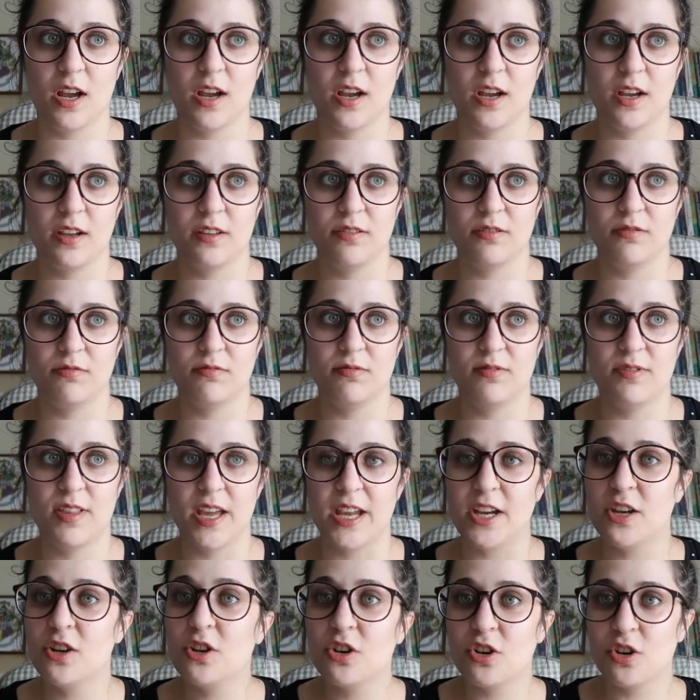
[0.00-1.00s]

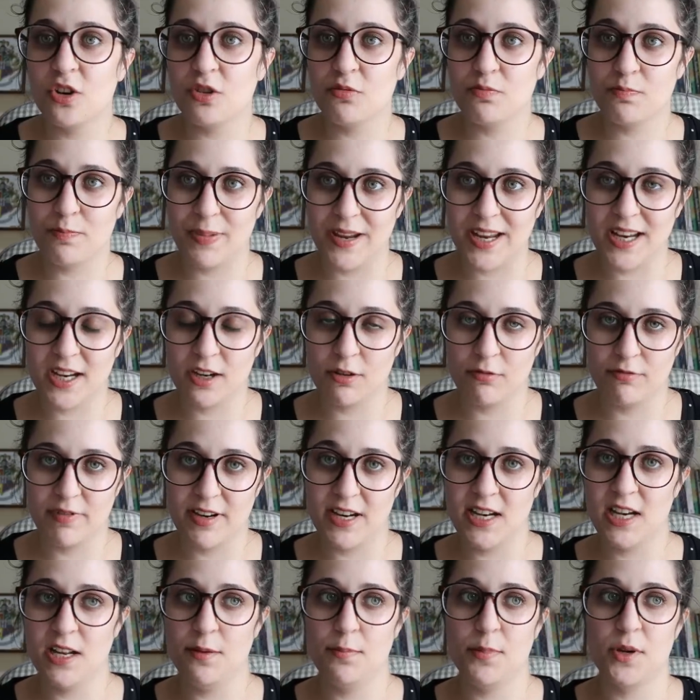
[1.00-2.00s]
they could pick
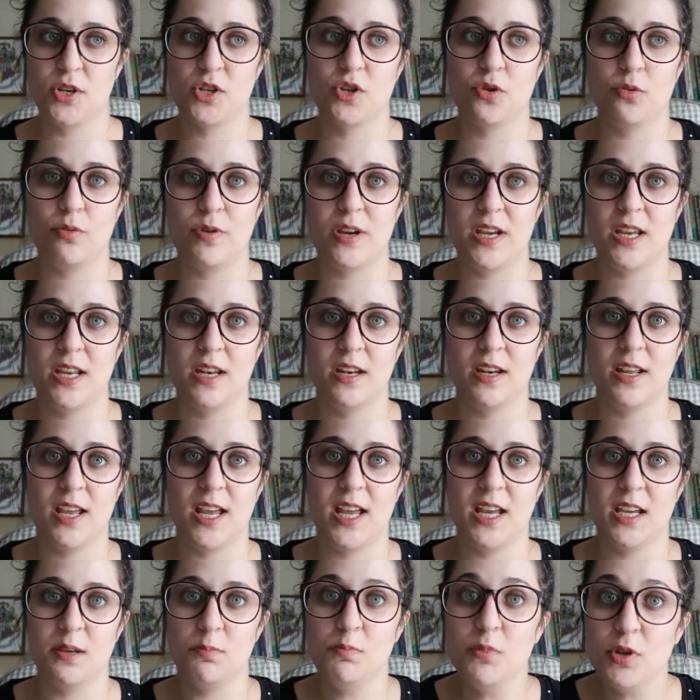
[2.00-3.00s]
really between
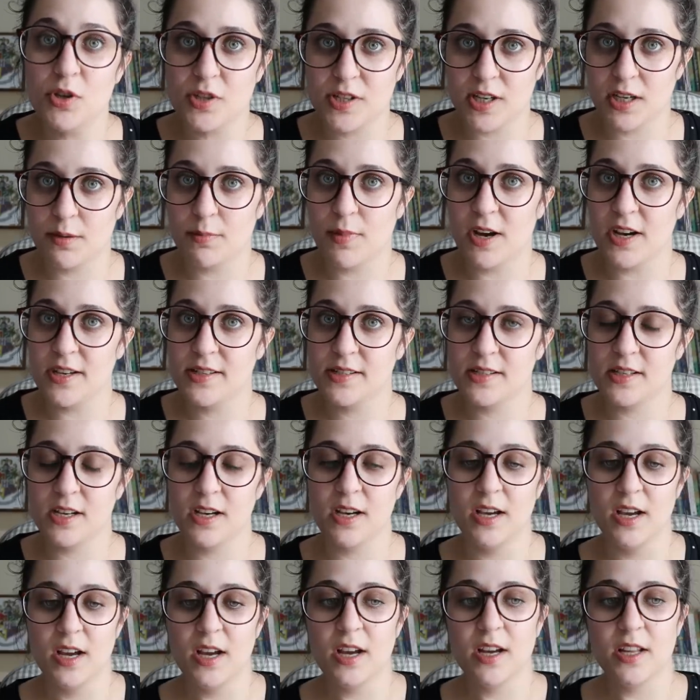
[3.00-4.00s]
a music master.